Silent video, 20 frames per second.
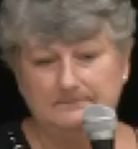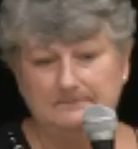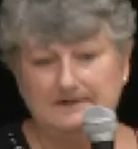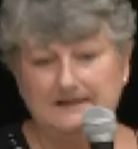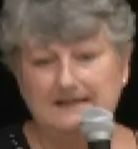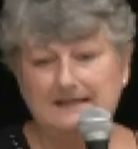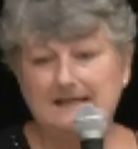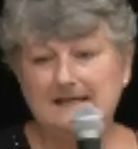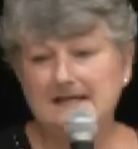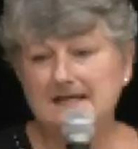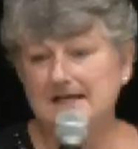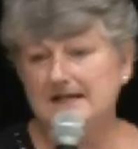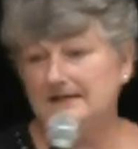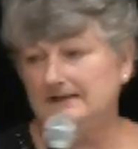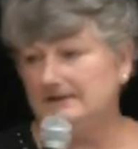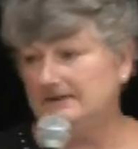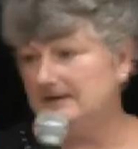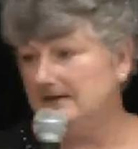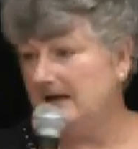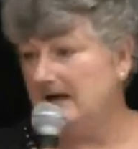
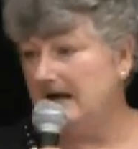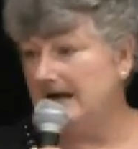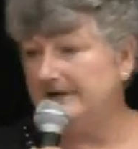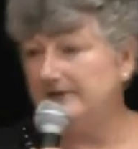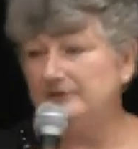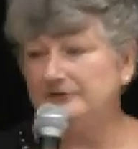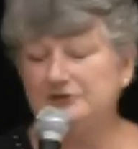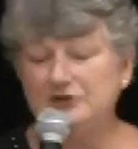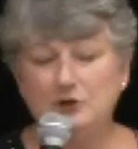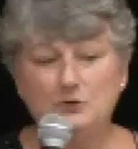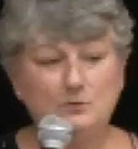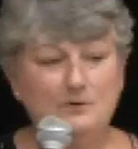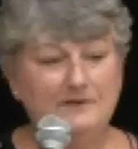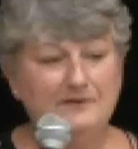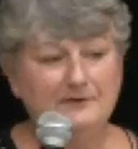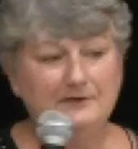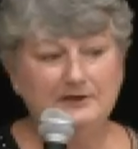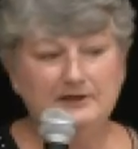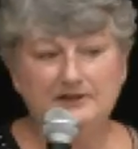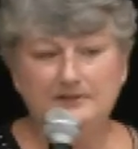Again, I don't know
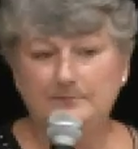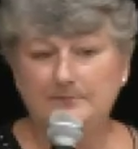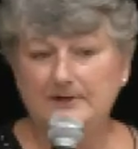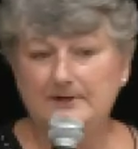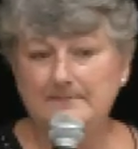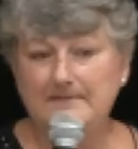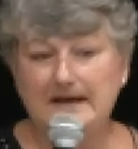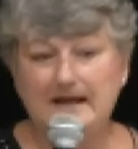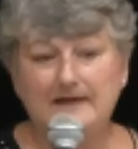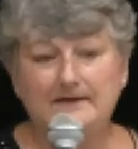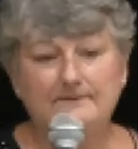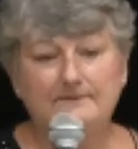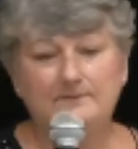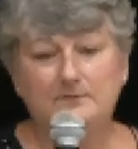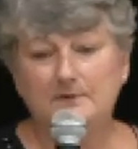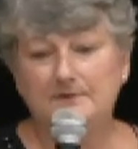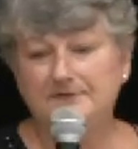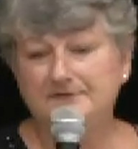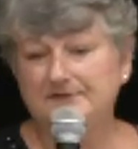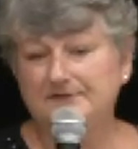what they're going to bring back and
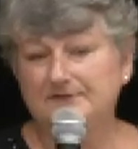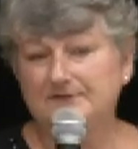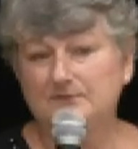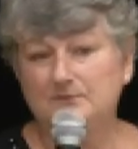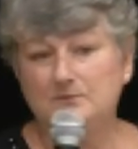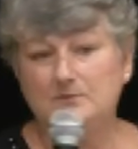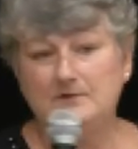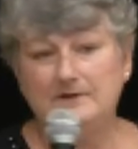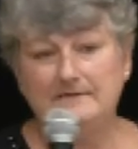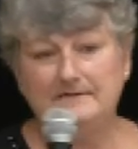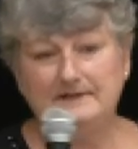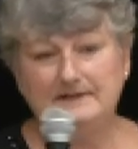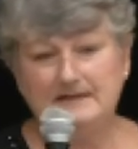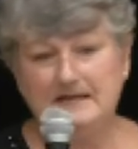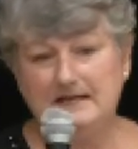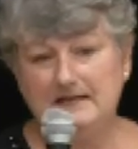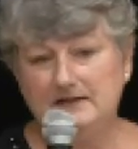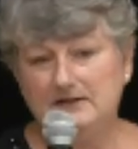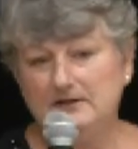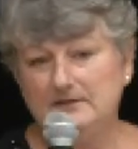forth to school every
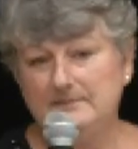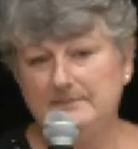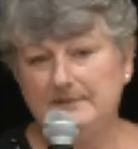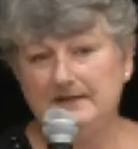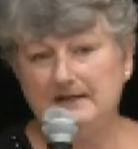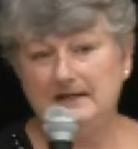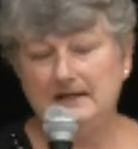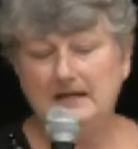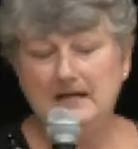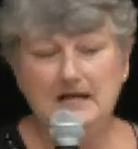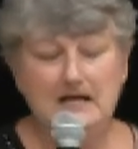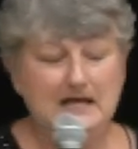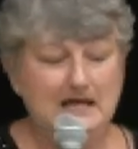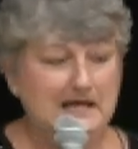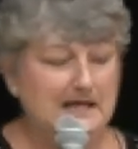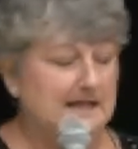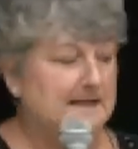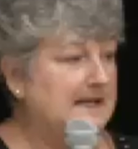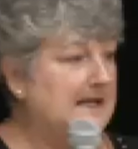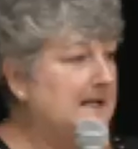day. It could be
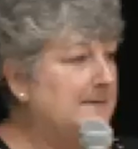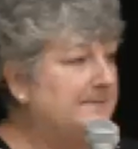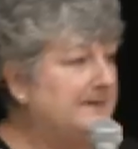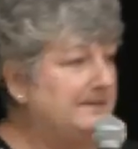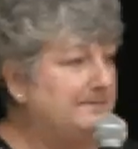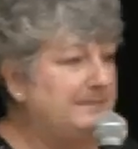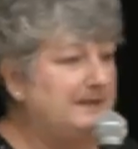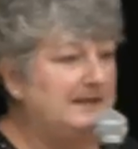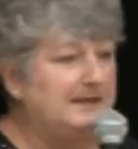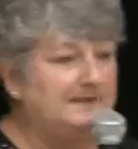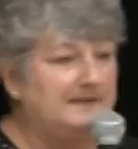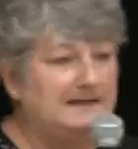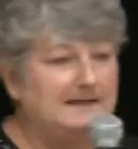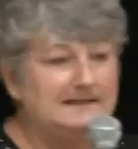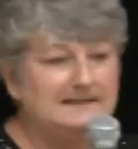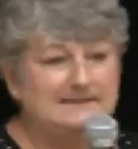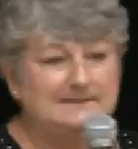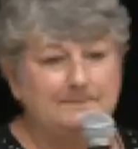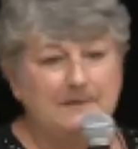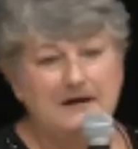an EpiPen that
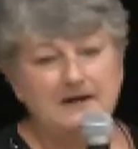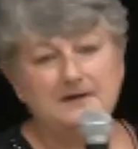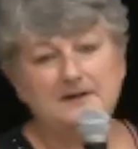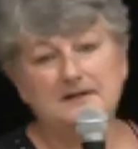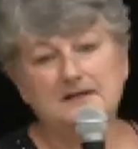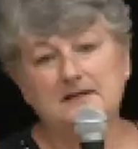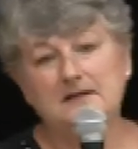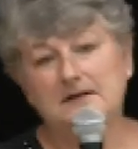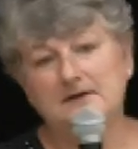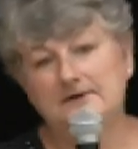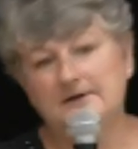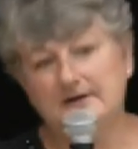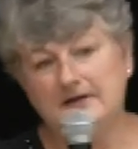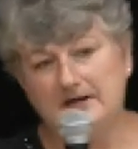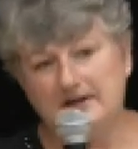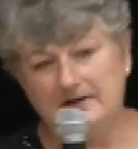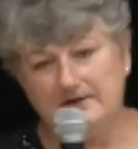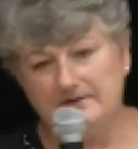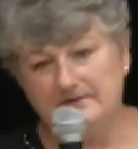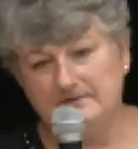expired a year
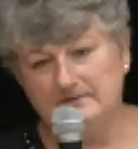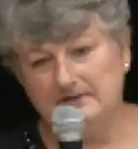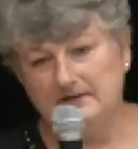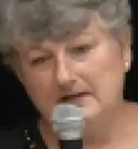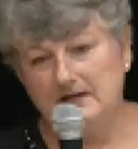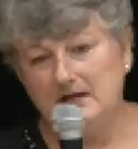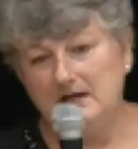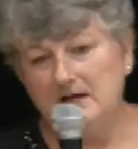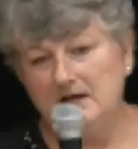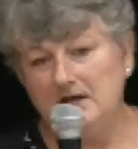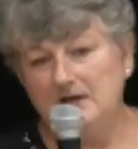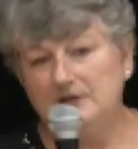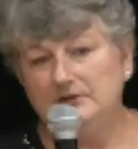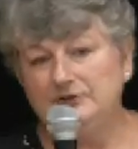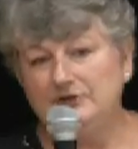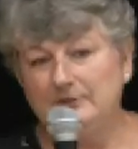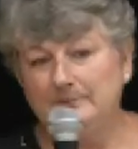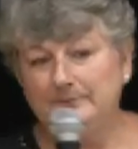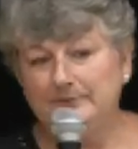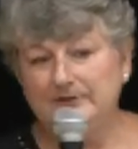ago.
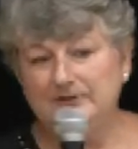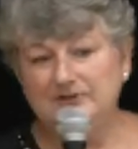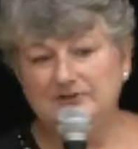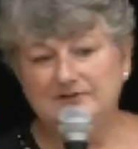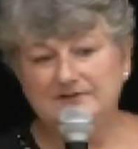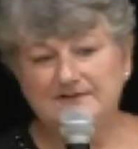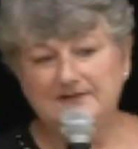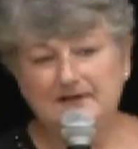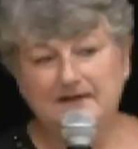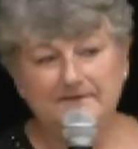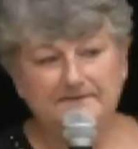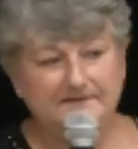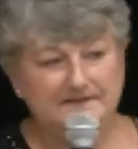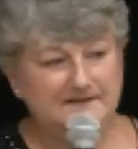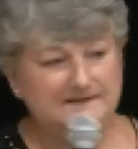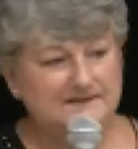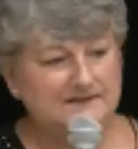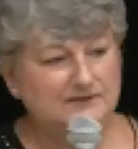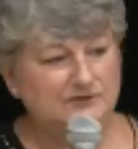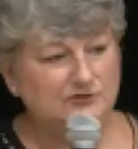Don't put yourself in a
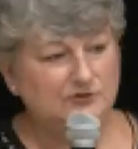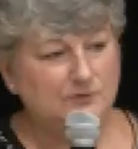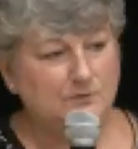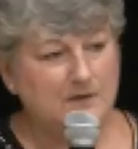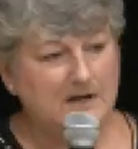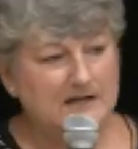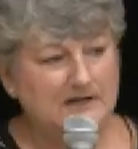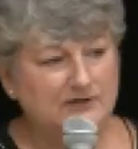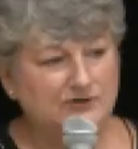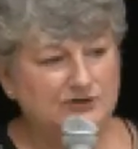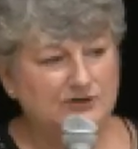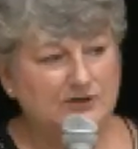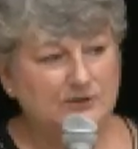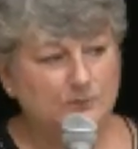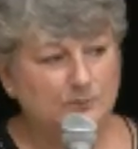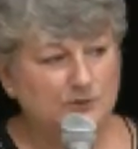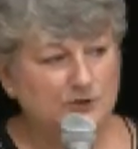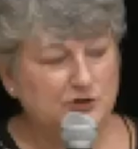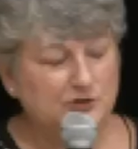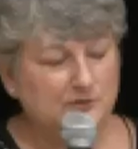
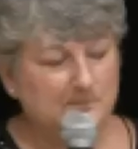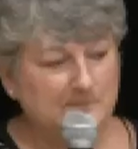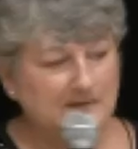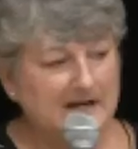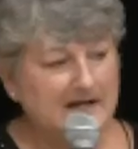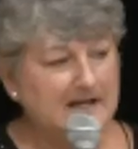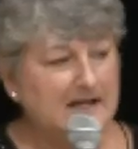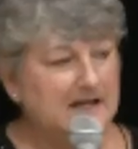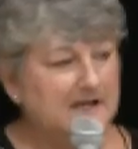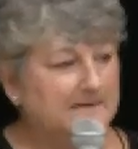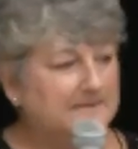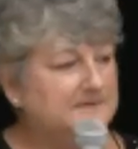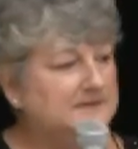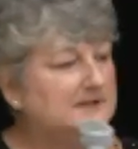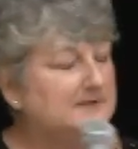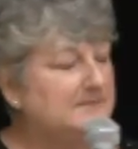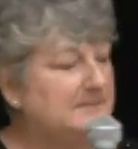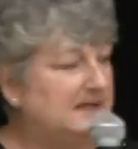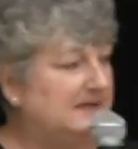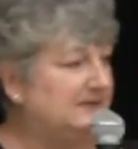situation where you might have to
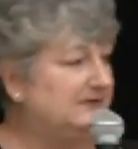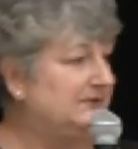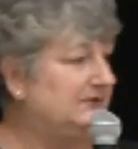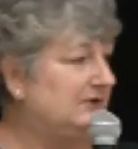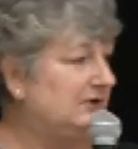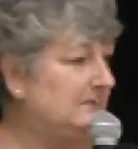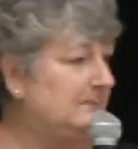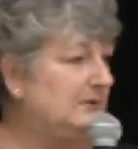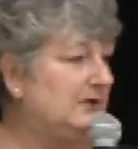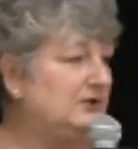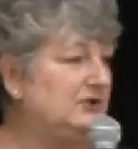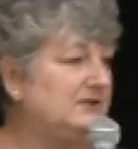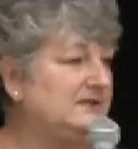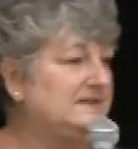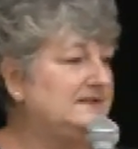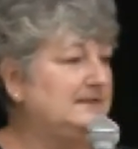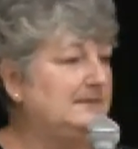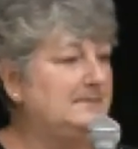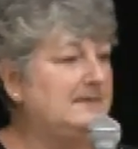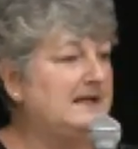administer
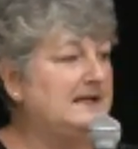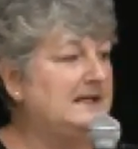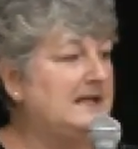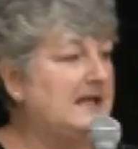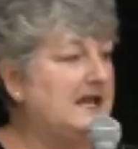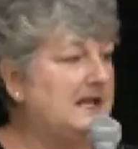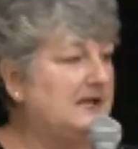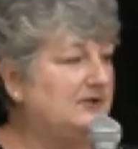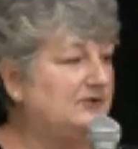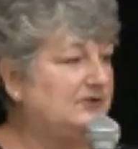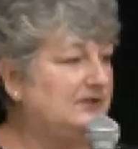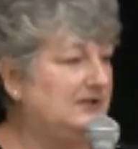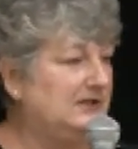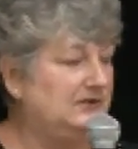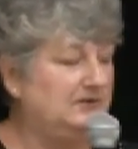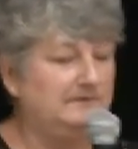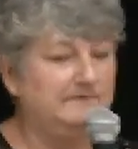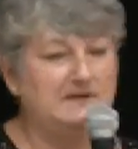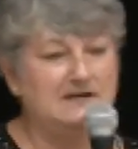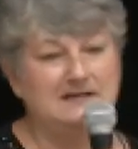emergency medication
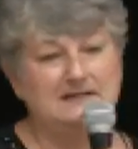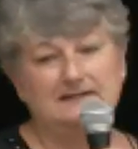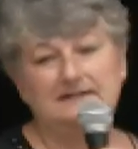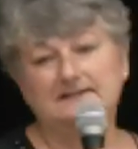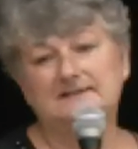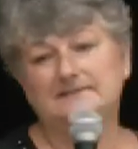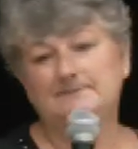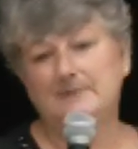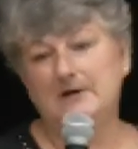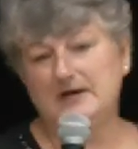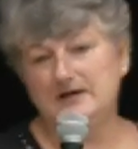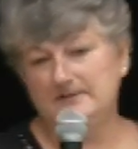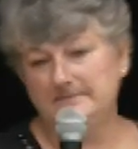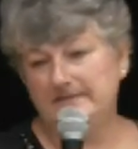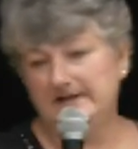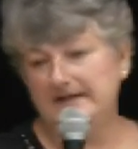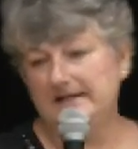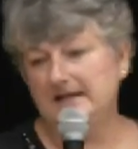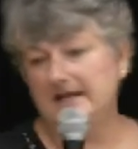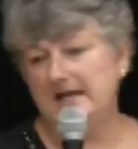and you've got an expired
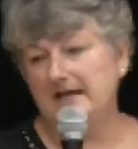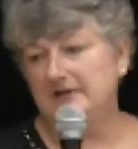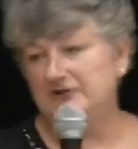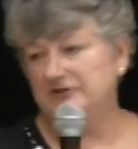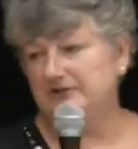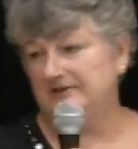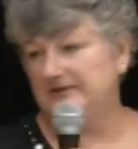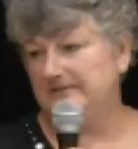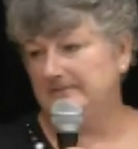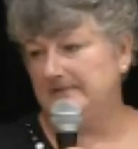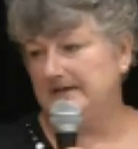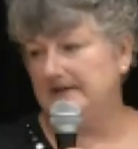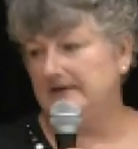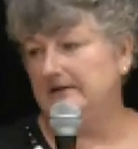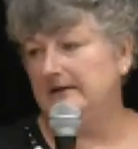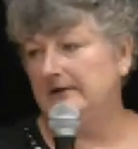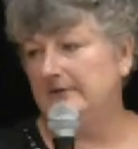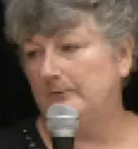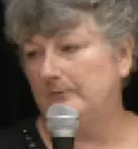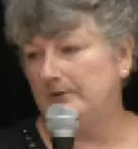medication that might
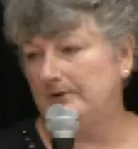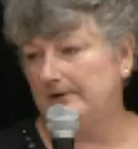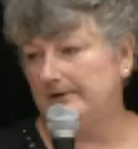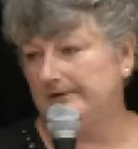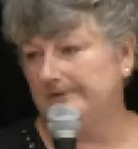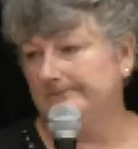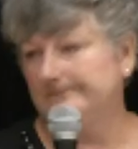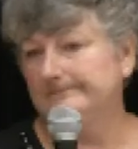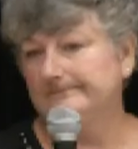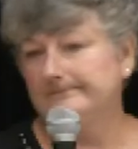not work.